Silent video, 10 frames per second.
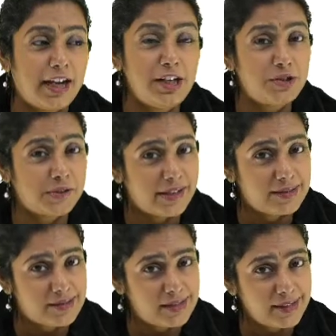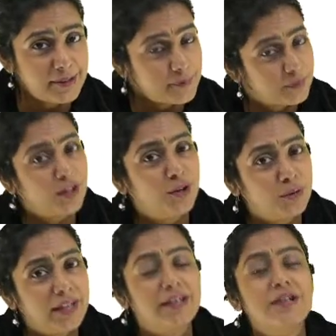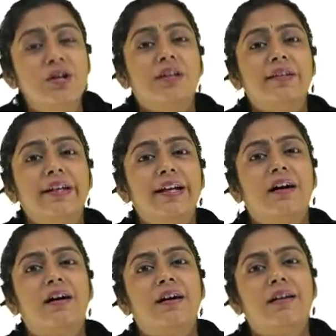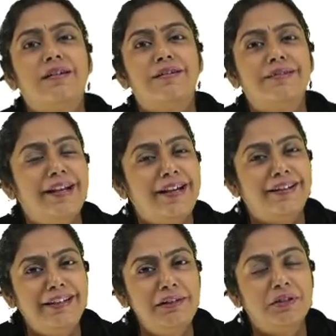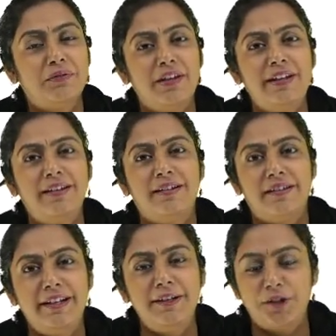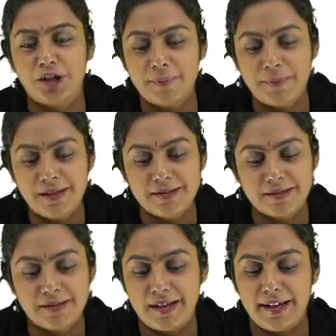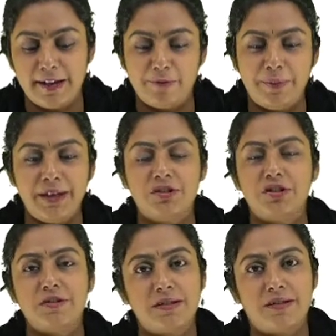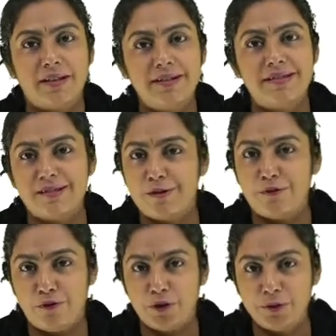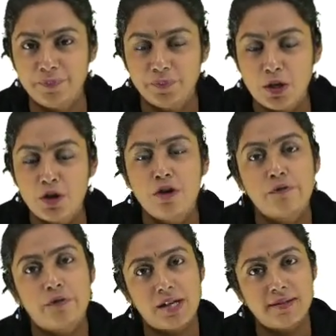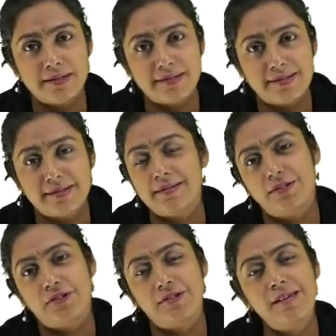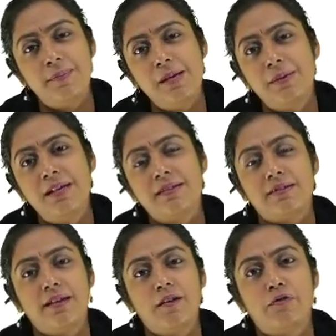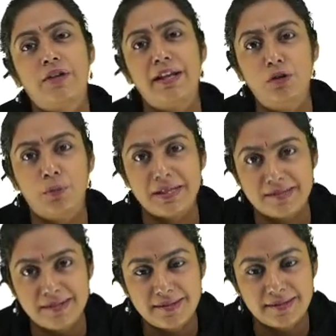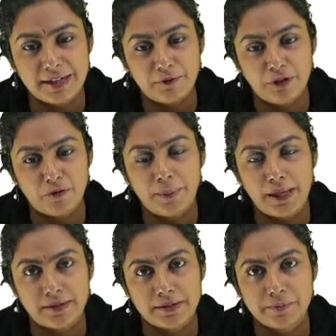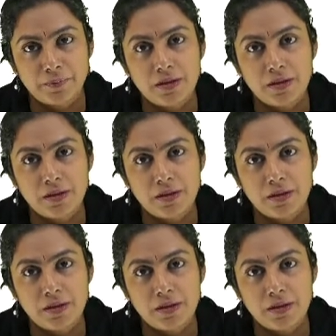interesting, okay, they are, uh, they deal with very current topics and i picked just the right stuff for you. brothers. the CPP is a set of 10 questions that we've picked